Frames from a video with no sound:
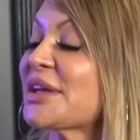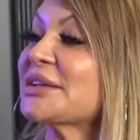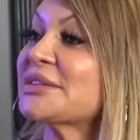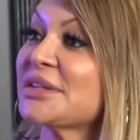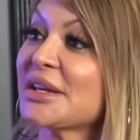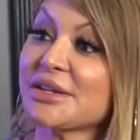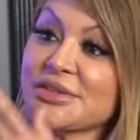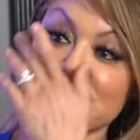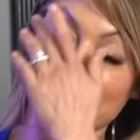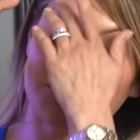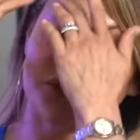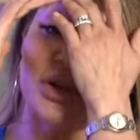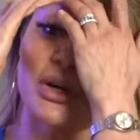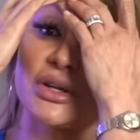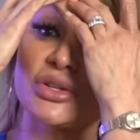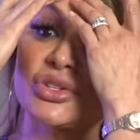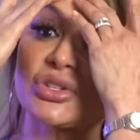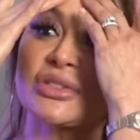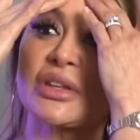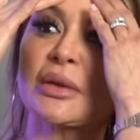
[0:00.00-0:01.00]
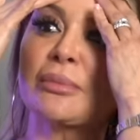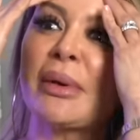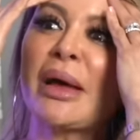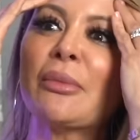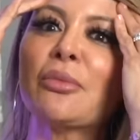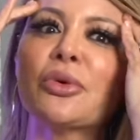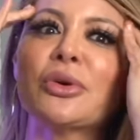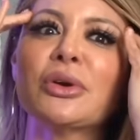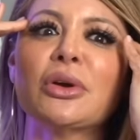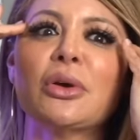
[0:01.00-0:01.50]
I texted her and she's like,
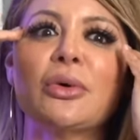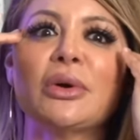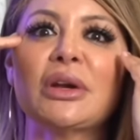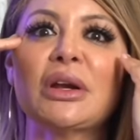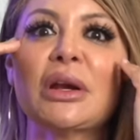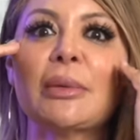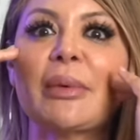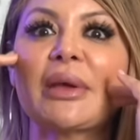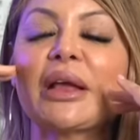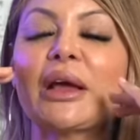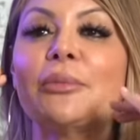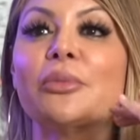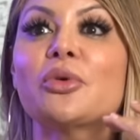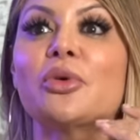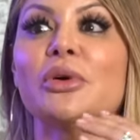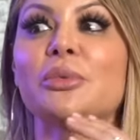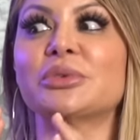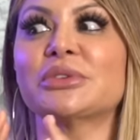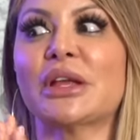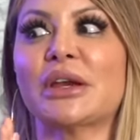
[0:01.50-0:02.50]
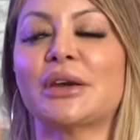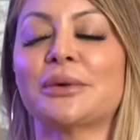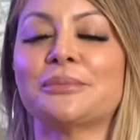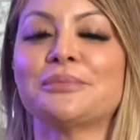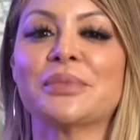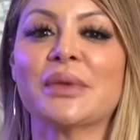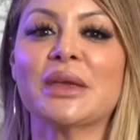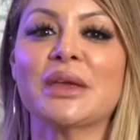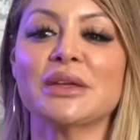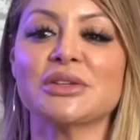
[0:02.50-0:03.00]
Mom, where are you going? And I'm like, I'm going with Alan.
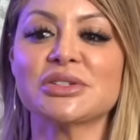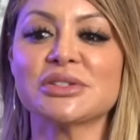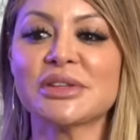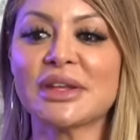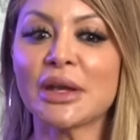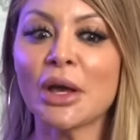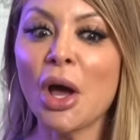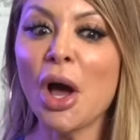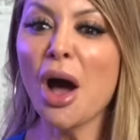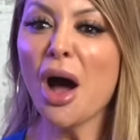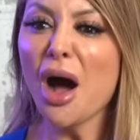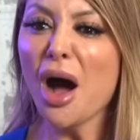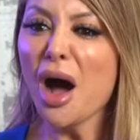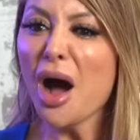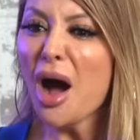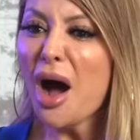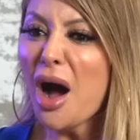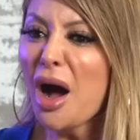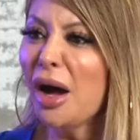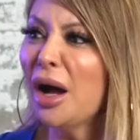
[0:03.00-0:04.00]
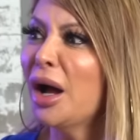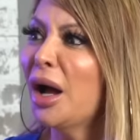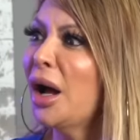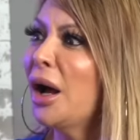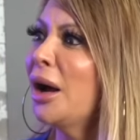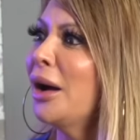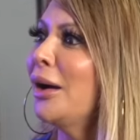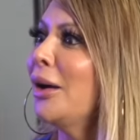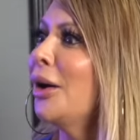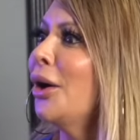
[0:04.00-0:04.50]
She's like,
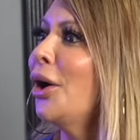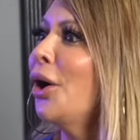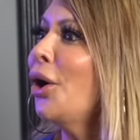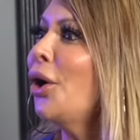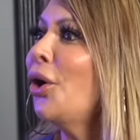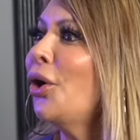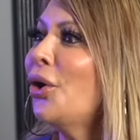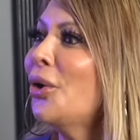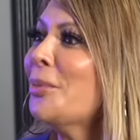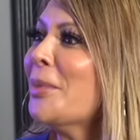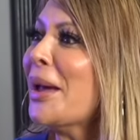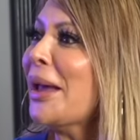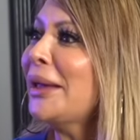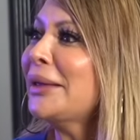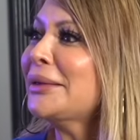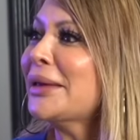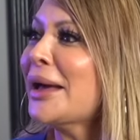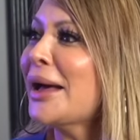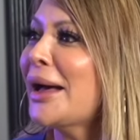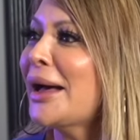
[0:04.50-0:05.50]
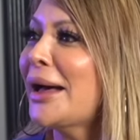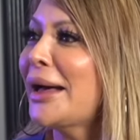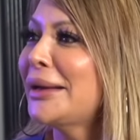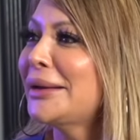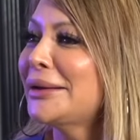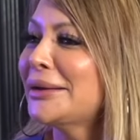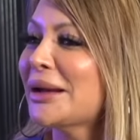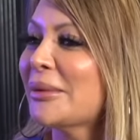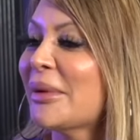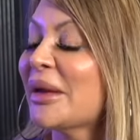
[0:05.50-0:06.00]
oh my
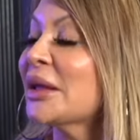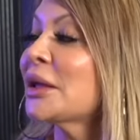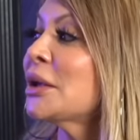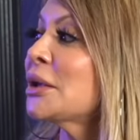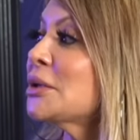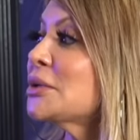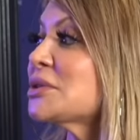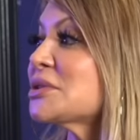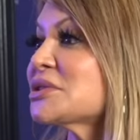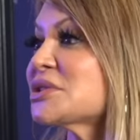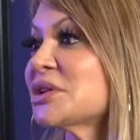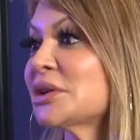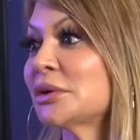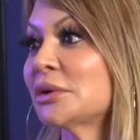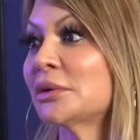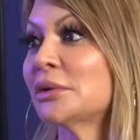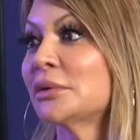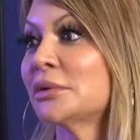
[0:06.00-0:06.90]
God. And I'm like, chill.